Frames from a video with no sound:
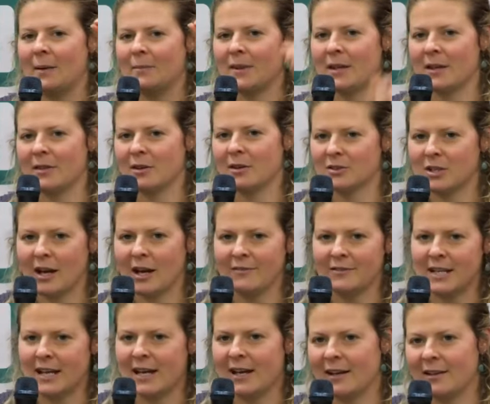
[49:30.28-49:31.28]
And then they'll
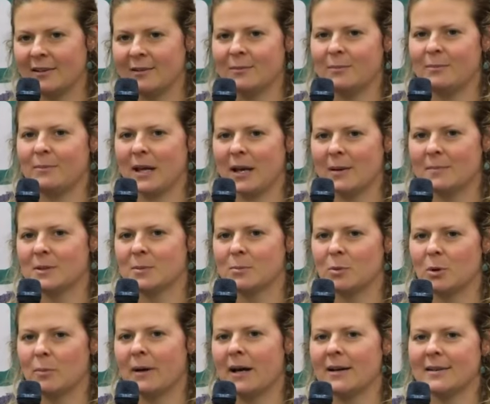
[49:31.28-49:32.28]
dive down, pick up
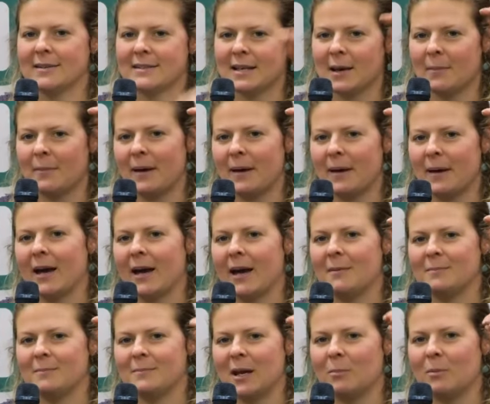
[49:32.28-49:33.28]
some more bugs, come back
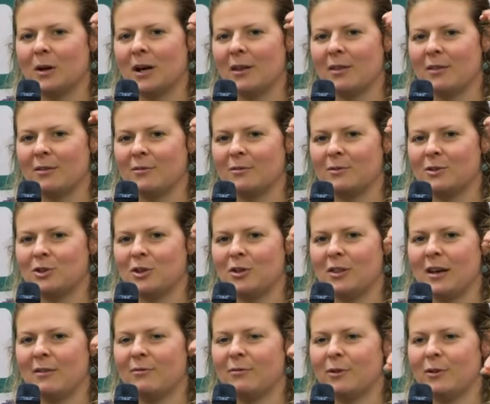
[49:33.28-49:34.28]
up, take a breath,
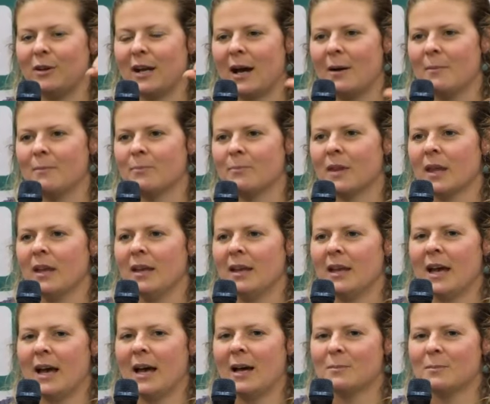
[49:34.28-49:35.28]
chew their food up.
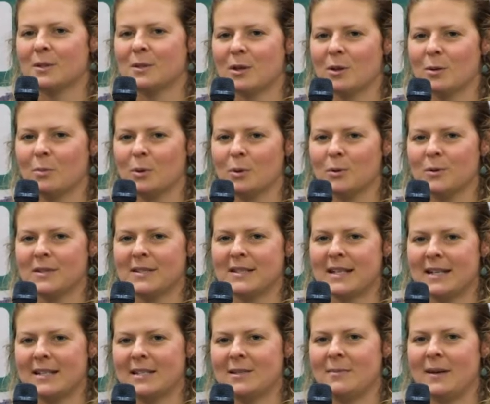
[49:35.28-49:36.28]
So the pools
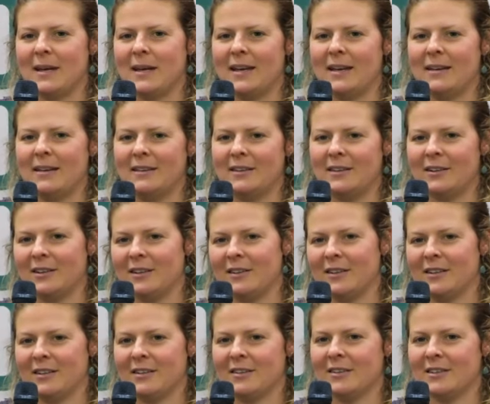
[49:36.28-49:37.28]
tend to be, you
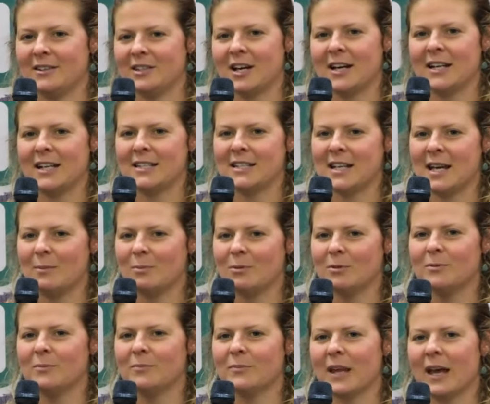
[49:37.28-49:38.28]
know, the dining
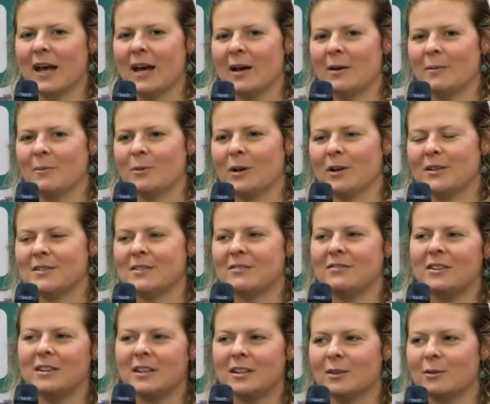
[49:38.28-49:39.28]
table, whereas I
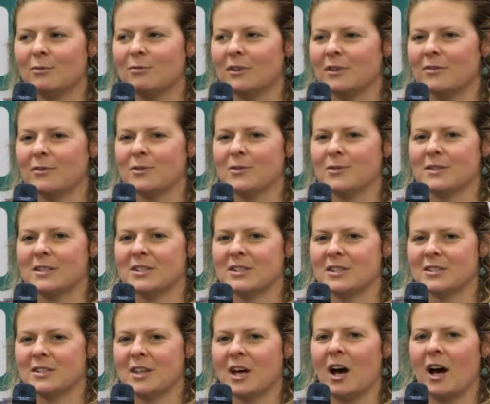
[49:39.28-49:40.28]
feel like the riffles are
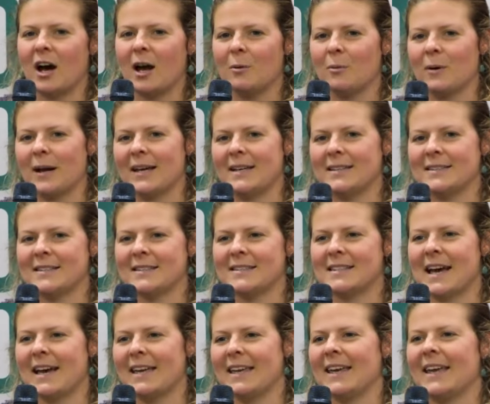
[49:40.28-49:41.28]
just the highways.
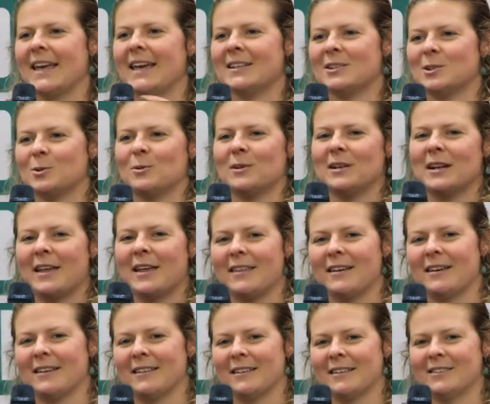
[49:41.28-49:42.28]
It's how you get to
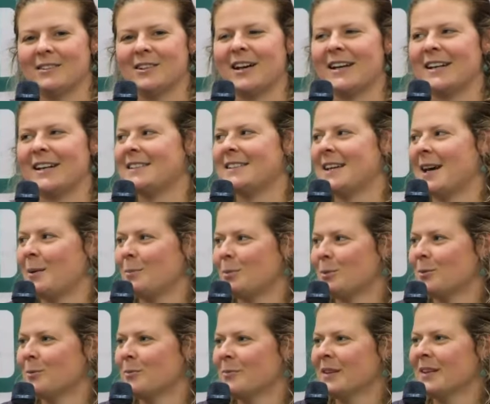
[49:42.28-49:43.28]
another dining
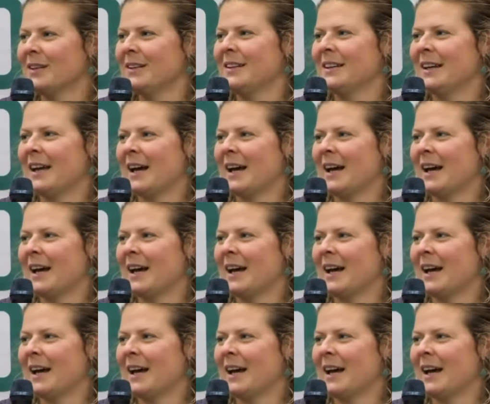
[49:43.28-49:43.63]
table.